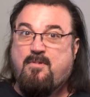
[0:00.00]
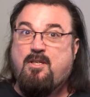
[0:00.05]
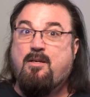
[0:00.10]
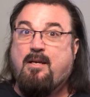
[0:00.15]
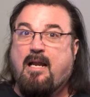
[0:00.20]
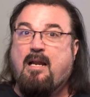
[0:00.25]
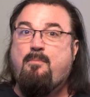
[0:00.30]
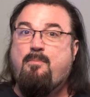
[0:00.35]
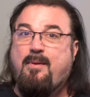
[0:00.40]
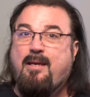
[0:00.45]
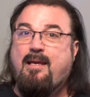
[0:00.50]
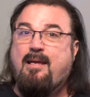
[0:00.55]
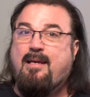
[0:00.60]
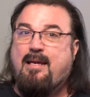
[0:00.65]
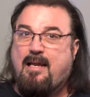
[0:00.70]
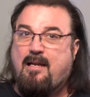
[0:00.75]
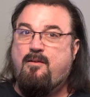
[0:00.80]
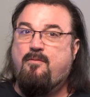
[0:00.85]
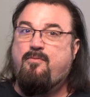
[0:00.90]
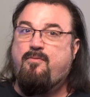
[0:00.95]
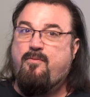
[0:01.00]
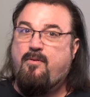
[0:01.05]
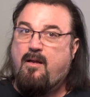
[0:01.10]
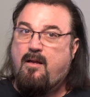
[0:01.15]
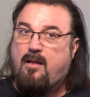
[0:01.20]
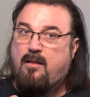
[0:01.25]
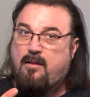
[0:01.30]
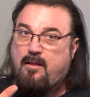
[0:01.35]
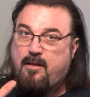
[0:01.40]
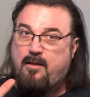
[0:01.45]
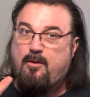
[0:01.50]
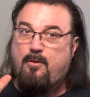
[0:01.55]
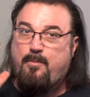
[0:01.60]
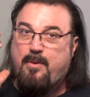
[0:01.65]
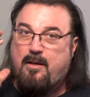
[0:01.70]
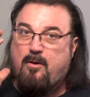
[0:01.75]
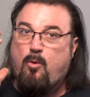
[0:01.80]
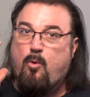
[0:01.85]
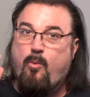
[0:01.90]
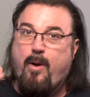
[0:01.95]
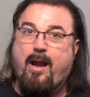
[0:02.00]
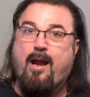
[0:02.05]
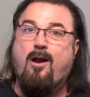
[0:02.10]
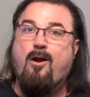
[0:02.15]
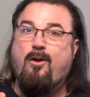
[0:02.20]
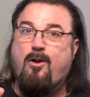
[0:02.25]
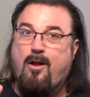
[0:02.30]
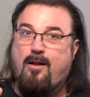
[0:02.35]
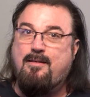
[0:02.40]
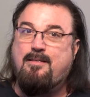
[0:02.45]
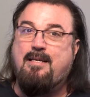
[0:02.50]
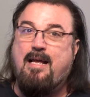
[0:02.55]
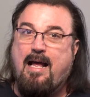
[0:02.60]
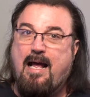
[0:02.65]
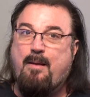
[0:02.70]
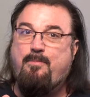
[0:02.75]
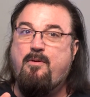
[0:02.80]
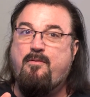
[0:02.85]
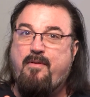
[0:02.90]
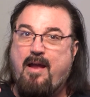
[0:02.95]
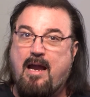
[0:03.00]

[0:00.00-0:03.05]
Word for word: You got to be kind of a little bit aware and on top of